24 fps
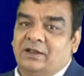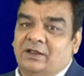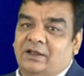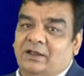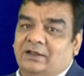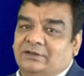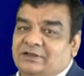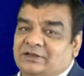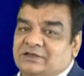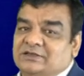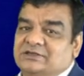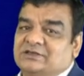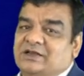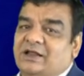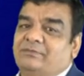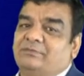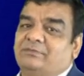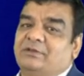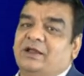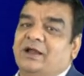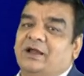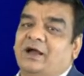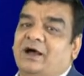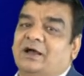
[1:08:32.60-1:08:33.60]
This time
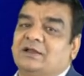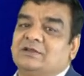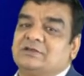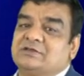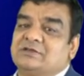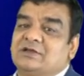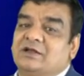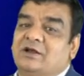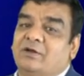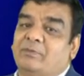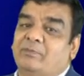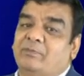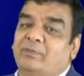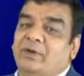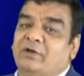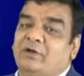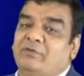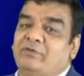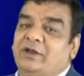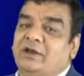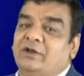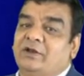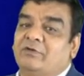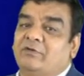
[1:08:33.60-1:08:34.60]
they asked
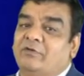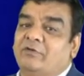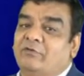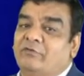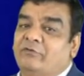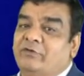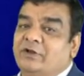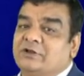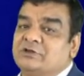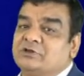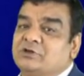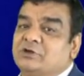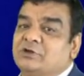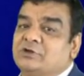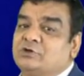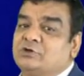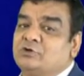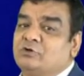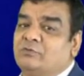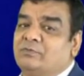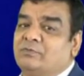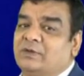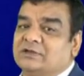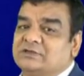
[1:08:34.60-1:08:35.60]
between which
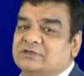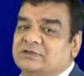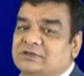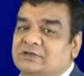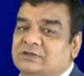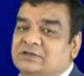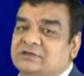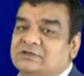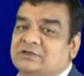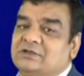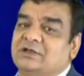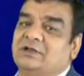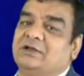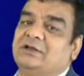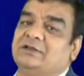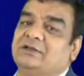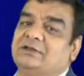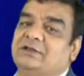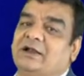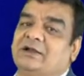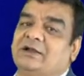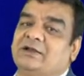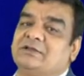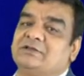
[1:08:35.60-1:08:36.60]
two muscles,
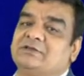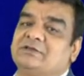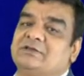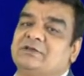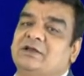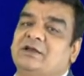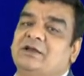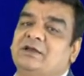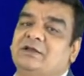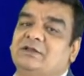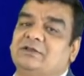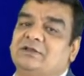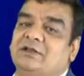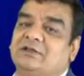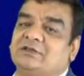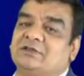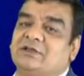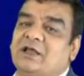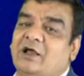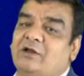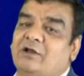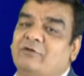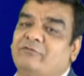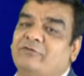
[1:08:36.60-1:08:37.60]
that is the
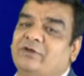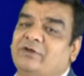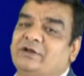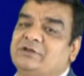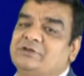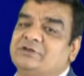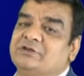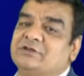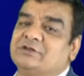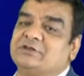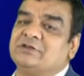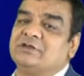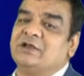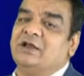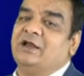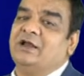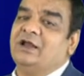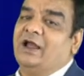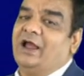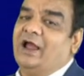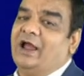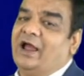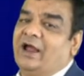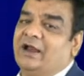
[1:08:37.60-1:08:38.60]
thyropharyngeus
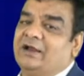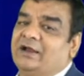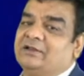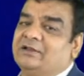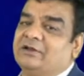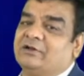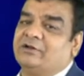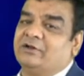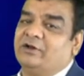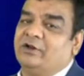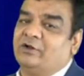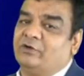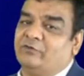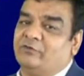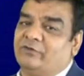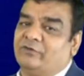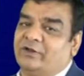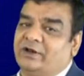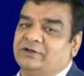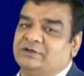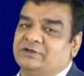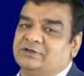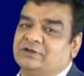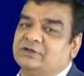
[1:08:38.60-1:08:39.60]
and the
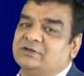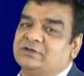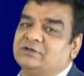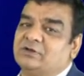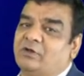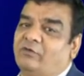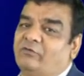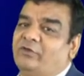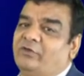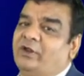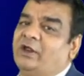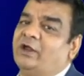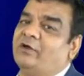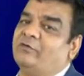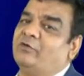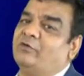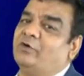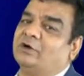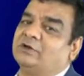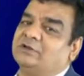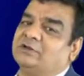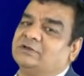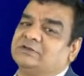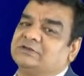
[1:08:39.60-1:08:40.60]
cricopharyngeus. We have
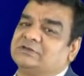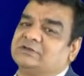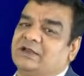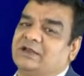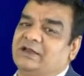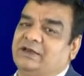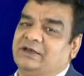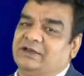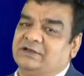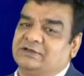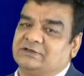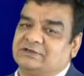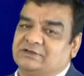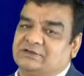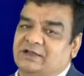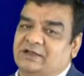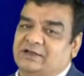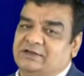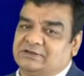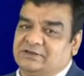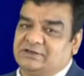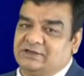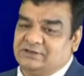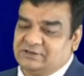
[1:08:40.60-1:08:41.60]
got this Killian's
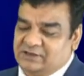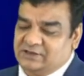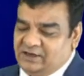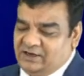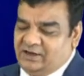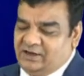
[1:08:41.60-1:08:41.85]
dehiscence.